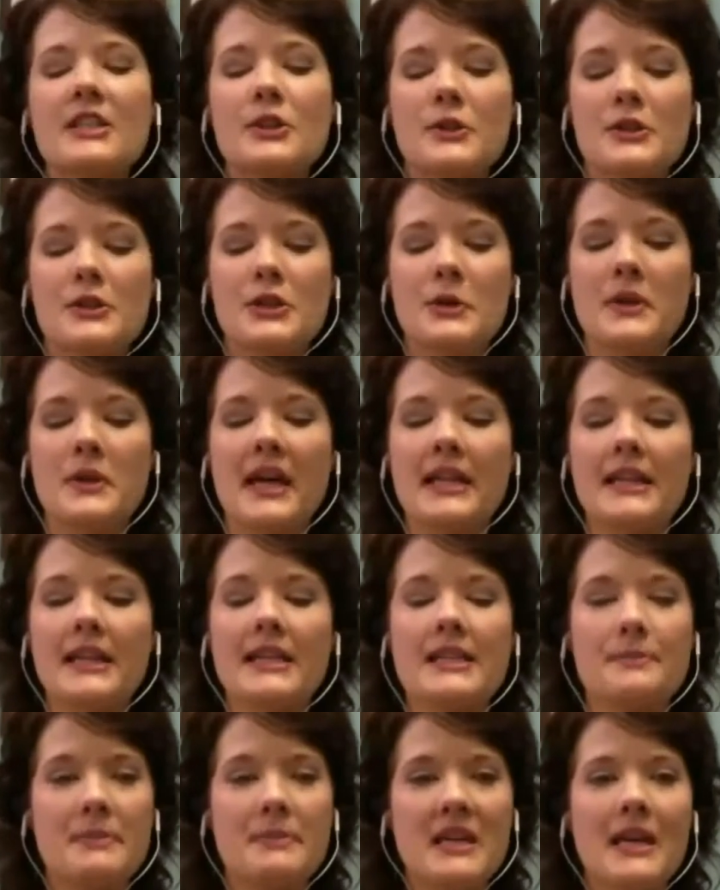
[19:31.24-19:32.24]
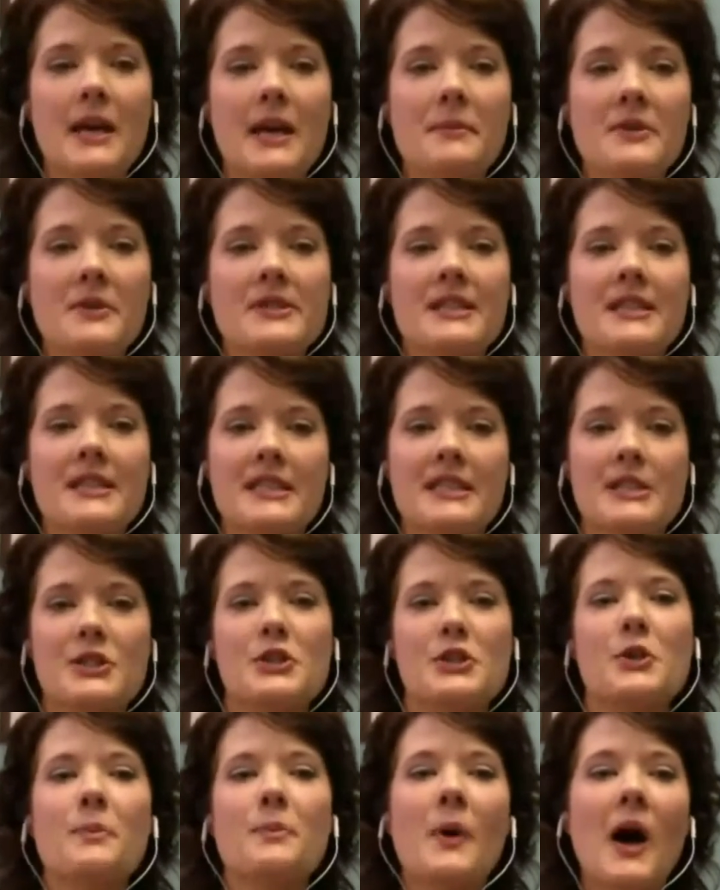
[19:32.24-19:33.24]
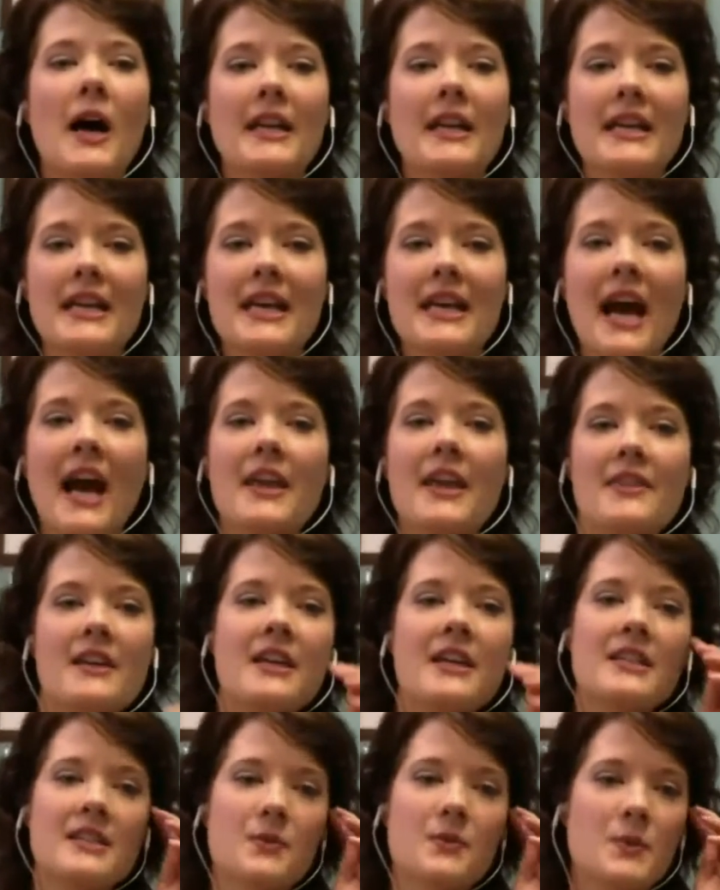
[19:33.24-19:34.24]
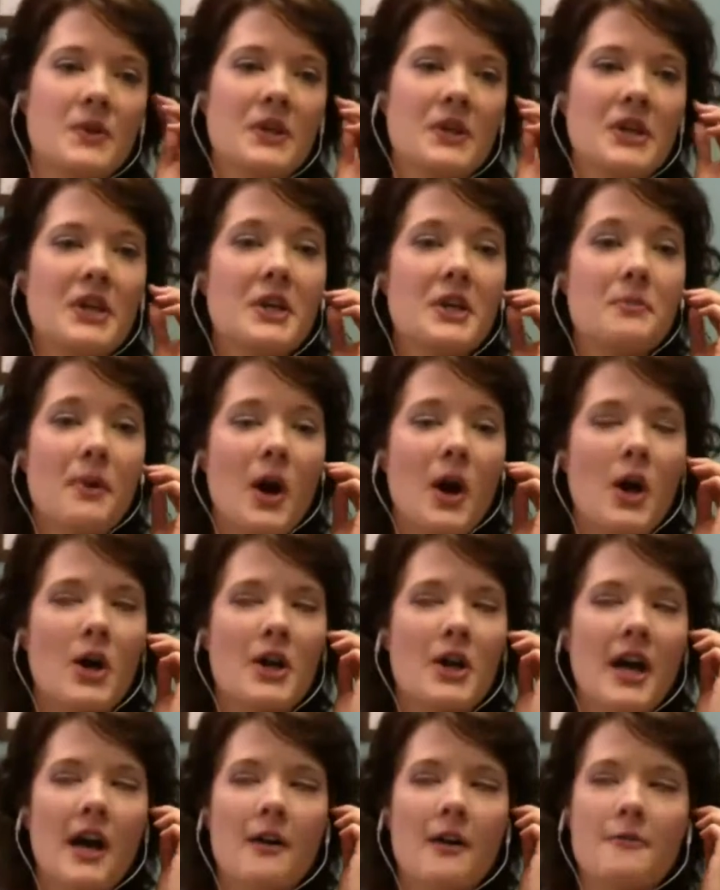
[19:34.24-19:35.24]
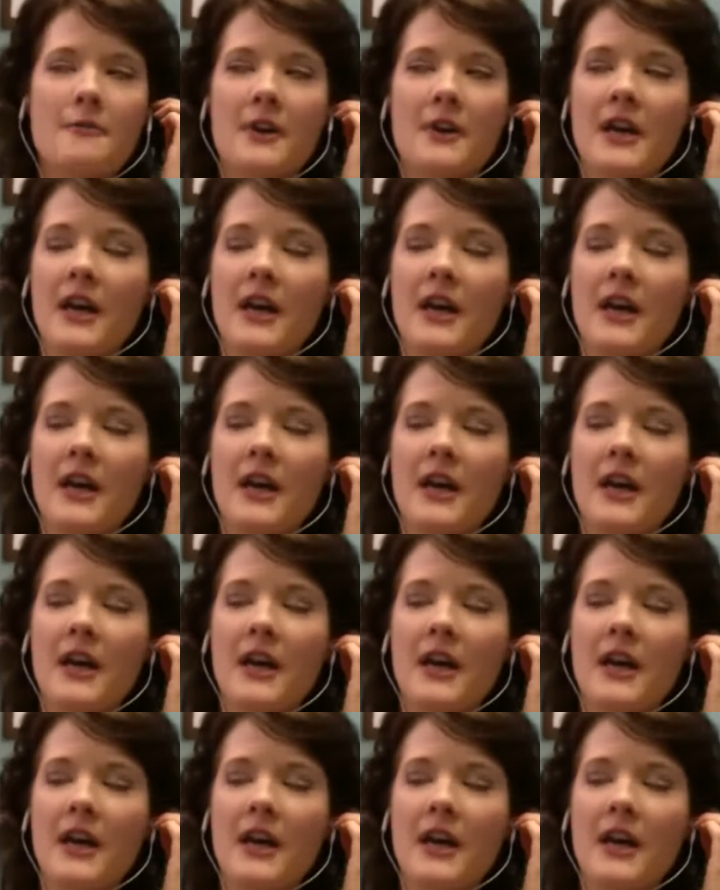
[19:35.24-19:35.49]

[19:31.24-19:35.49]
too. Like being able to listen to your body, I think is a really good part of